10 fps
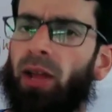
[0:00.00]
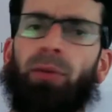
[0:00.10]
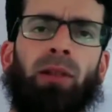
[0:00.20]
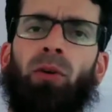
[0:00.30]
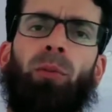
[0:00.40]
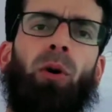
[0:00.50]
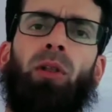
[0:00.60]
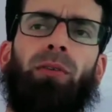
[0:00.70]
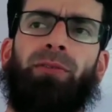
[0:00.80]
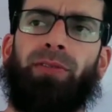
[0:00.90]
I welcome
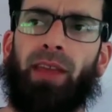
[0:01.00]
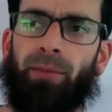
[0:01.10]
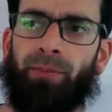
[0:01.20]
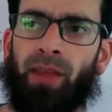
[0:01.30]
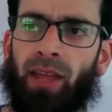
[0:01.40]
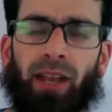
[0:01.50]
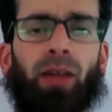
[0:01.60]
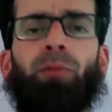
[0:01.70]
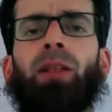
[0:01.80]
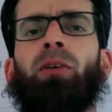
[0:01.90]
all of them, and
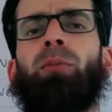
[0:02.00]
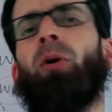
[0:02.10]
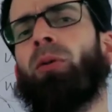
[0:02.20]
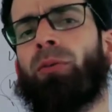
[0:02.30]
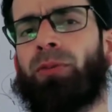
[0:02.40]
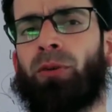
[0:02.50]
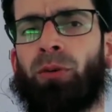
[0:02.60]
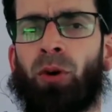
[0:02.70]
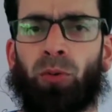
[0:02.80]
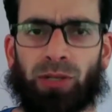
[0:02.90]
I welcome all of
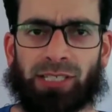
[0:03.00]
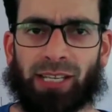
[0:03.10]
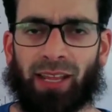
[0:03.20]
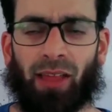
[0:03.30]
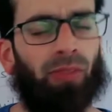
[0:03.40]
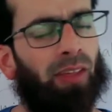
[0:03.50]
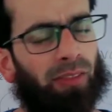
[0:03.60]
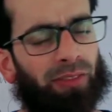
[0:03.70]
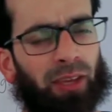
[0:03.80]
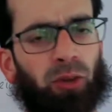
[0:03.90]
you once
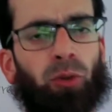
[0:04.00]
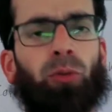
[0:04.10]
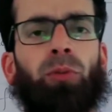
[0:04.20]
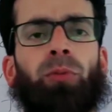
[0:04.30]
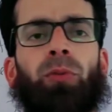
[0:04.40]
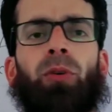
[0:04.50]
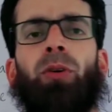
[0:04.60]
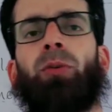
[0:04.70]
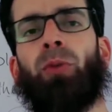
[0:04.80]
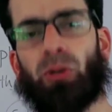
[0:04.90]
again. Thank you
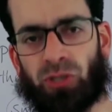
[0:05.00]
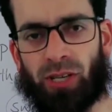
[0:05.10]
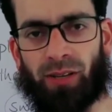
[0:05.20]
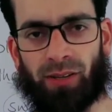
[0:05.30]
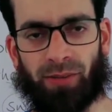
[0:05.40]
for watching.